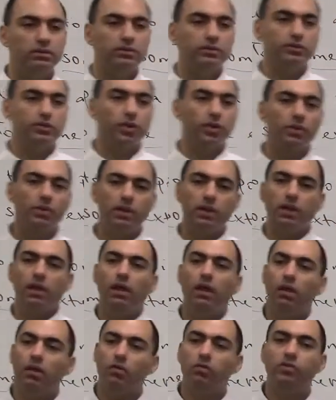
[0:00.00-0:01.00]
So,
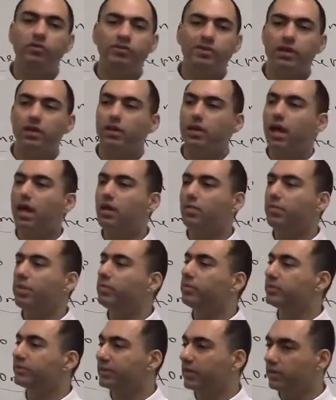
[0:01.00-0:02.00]
you can say a lot of
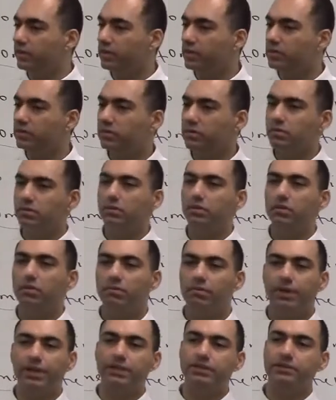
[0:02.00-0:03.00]
people say this,
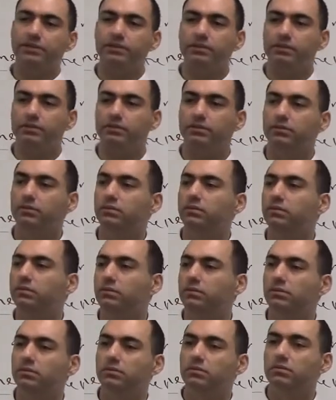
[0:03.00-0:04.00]
but
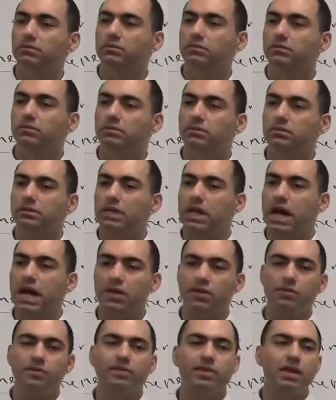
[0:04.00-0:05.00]

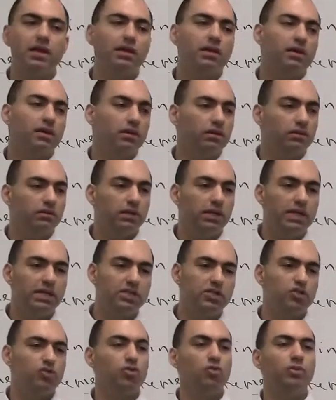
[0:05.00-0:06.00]
I don't think
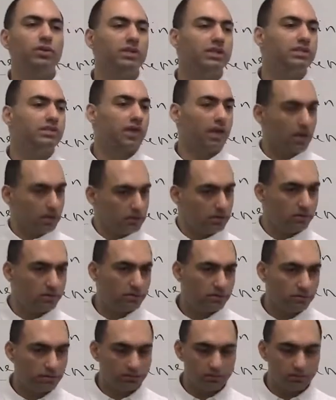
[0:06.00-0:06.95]
it's true in this case.